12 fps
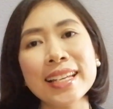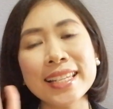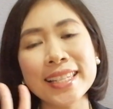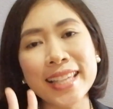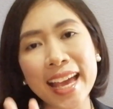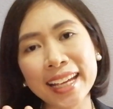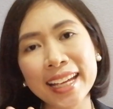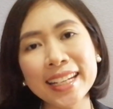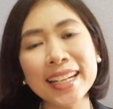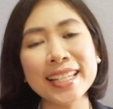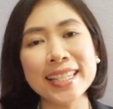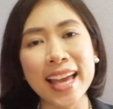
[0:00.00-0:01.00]

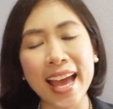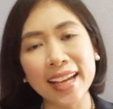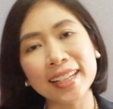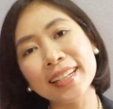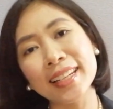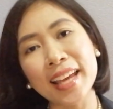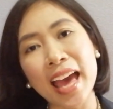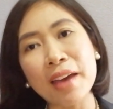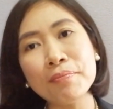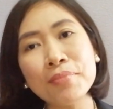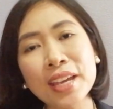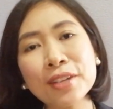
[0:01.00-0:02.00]
Second is acne.
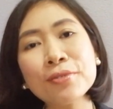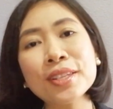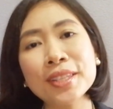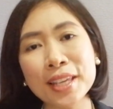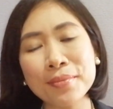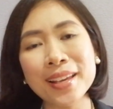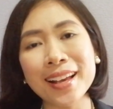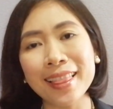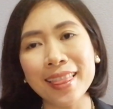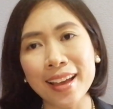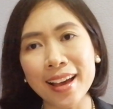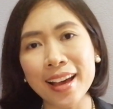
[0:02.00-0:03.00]
I've been receiving
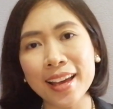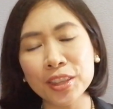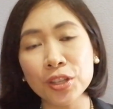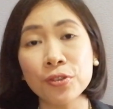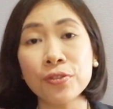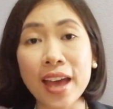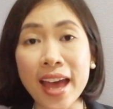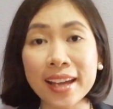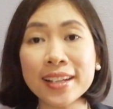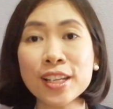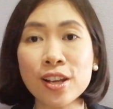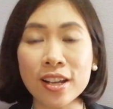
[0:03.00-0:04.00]
a lot of
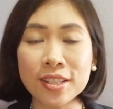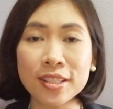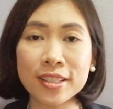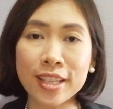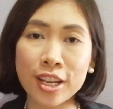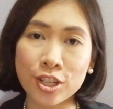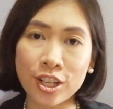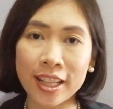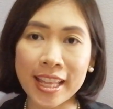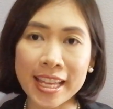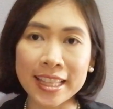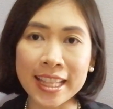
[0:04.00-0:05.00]
acne
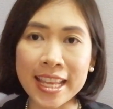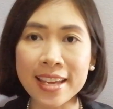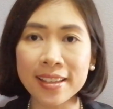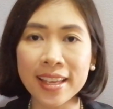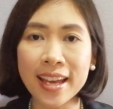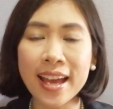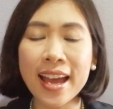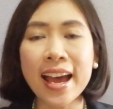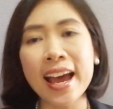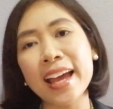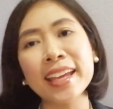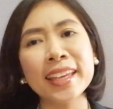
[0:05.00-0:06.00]
consultation lately.
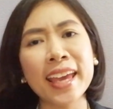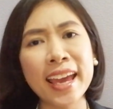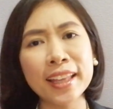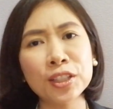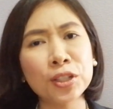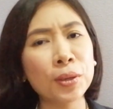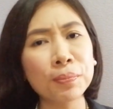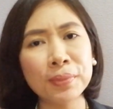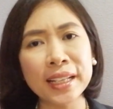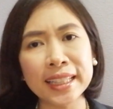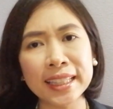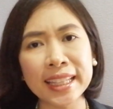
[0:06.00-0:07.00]
I can't
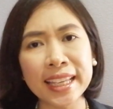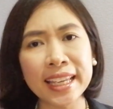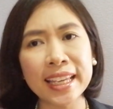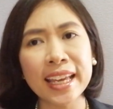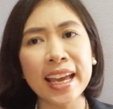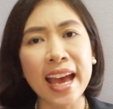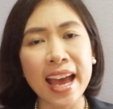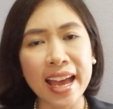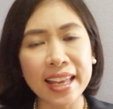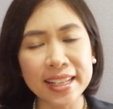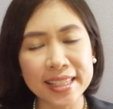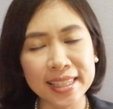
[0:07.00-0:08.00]
completely
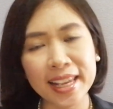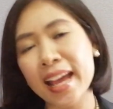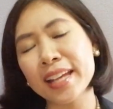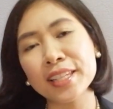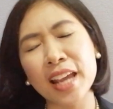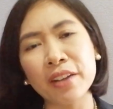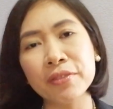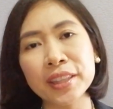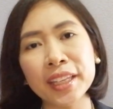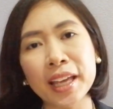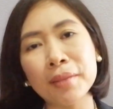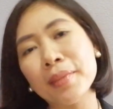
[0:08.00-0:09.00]
discuss
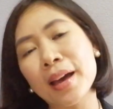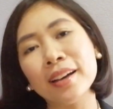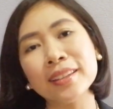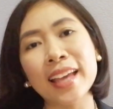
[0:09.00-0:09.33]
everything about